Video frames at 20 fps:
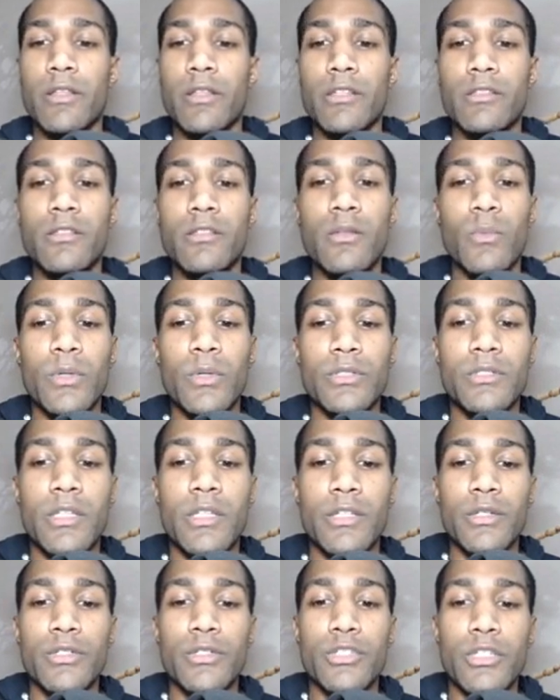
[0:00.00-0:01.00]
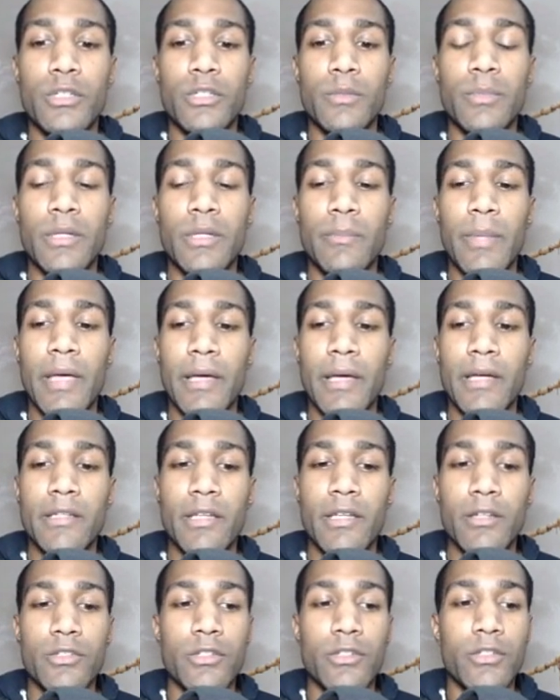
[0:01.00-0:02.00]
these are the ones that you should be paying
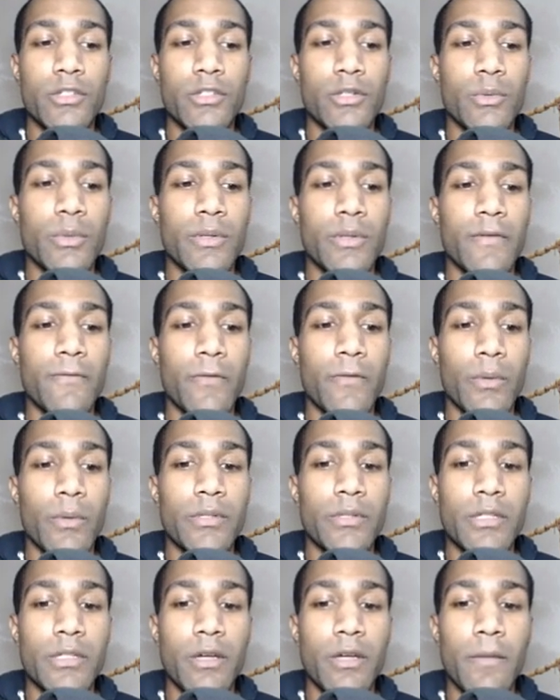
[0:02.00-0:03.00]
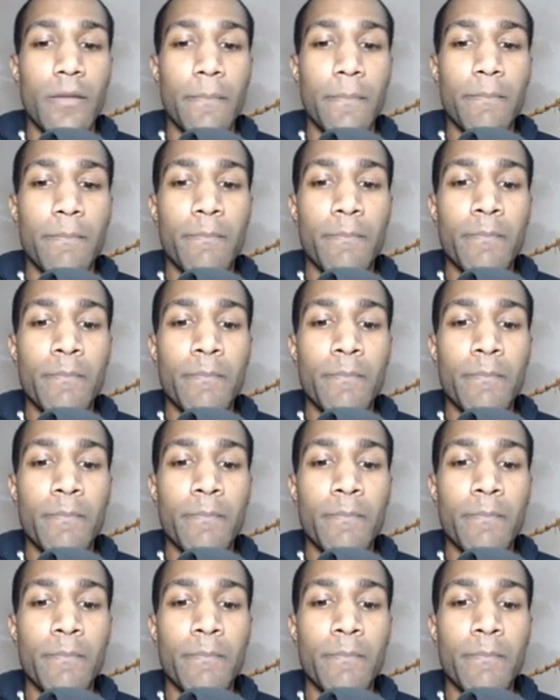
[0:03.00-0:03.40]
attention to and focusing on.